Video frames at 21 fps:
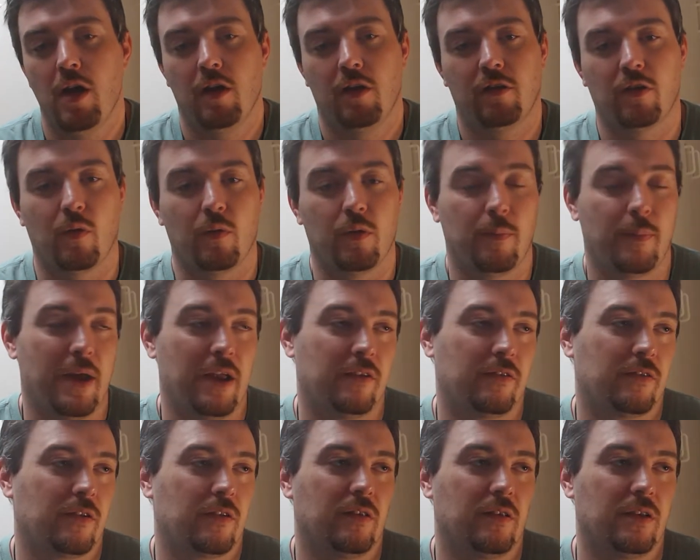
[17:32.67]
So he
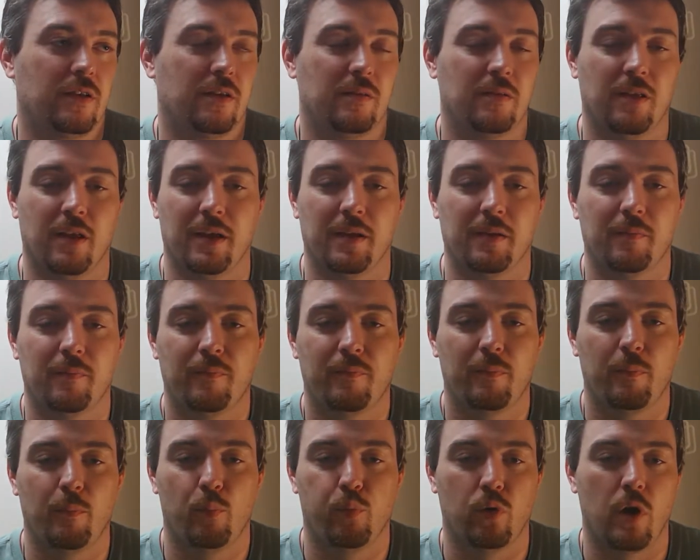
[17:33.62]
basically, like,
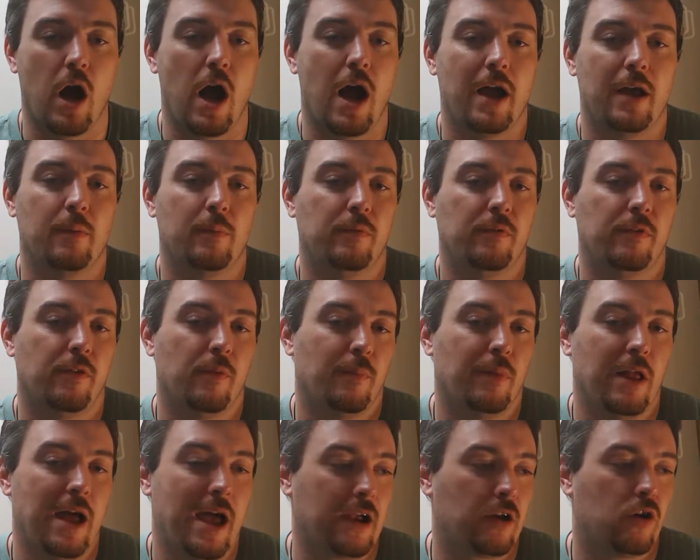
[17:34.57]
bribes the
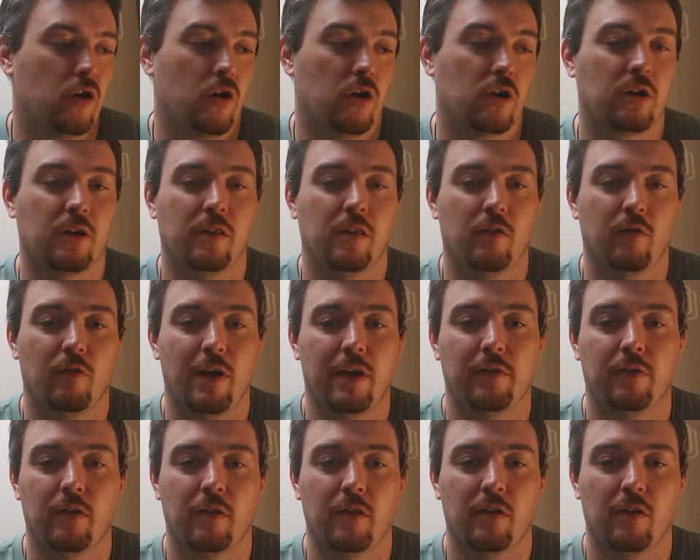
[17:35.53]
black cook and the
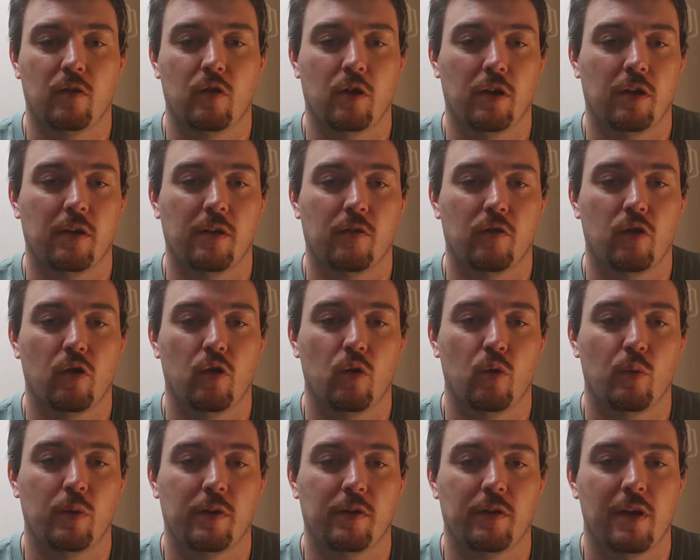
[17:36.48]
rest of the cooking
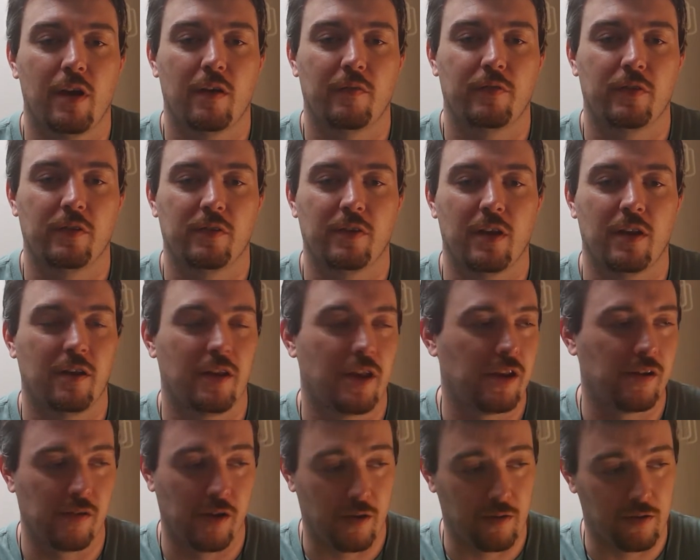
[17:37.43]
crew and stuff and said,
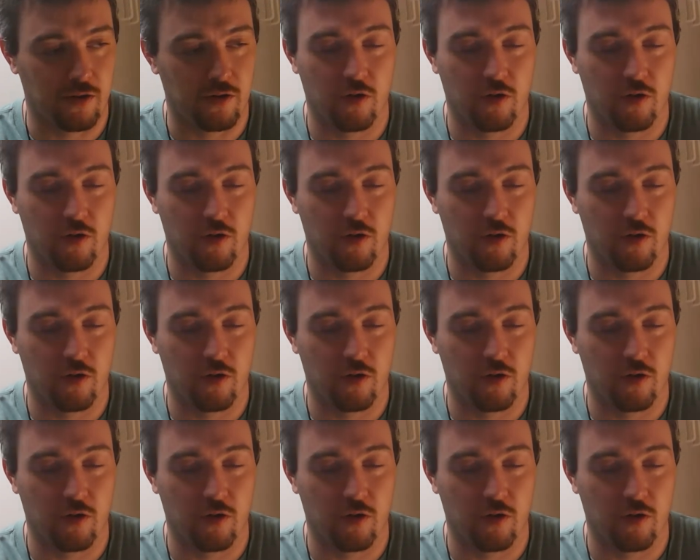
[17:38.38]
hey,